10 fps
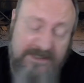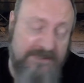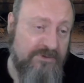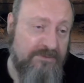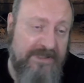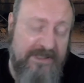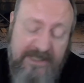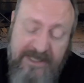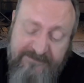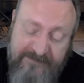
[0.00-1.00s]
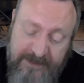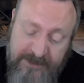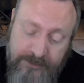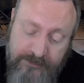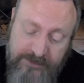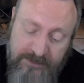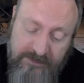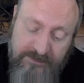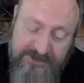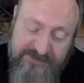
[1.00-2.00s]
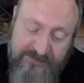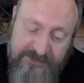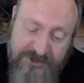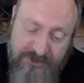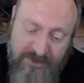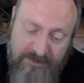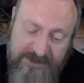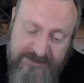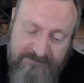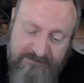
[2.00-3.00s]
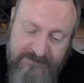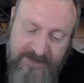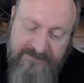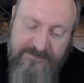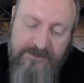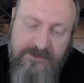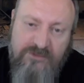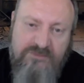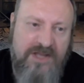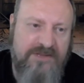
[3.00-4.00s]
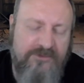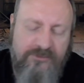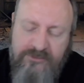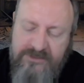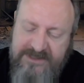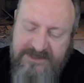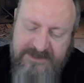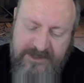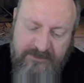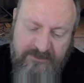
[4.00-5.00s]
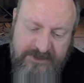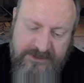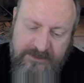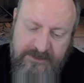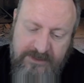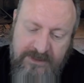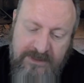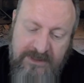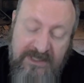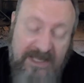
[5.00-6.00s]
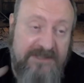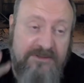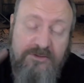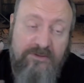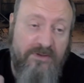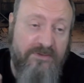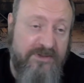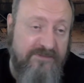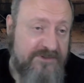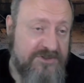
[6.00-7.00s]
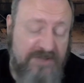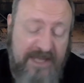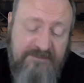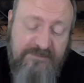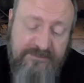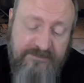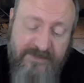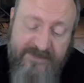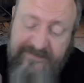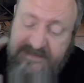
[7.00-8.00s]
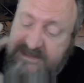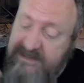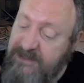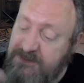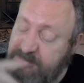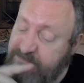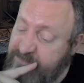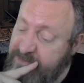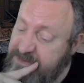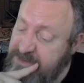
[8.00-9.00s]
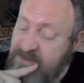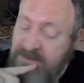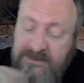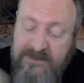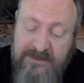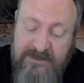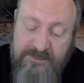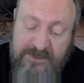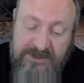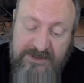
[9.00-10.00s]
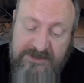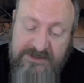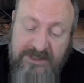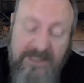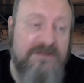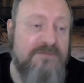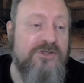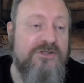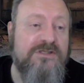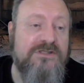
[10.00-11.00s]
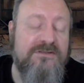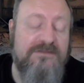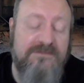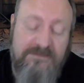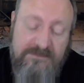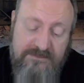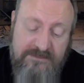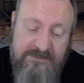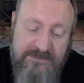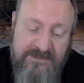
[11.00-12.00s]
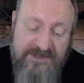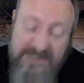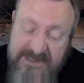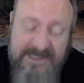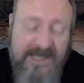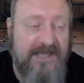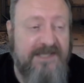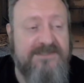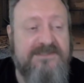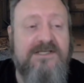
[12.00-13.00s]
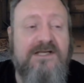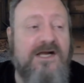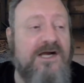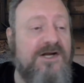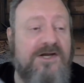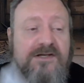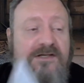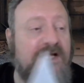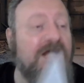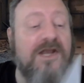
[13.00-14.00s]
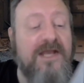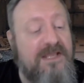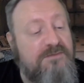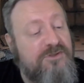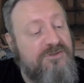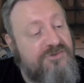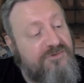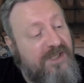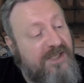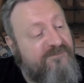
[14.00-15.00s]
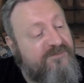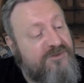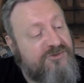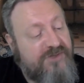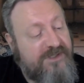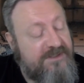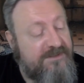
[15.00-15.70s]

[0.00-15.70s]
it will be FAQ'd almost for sure, but if you go by the rules as they are written, I don't know on the official app if it's any different, but in the book, these guys are unable to infiltrate.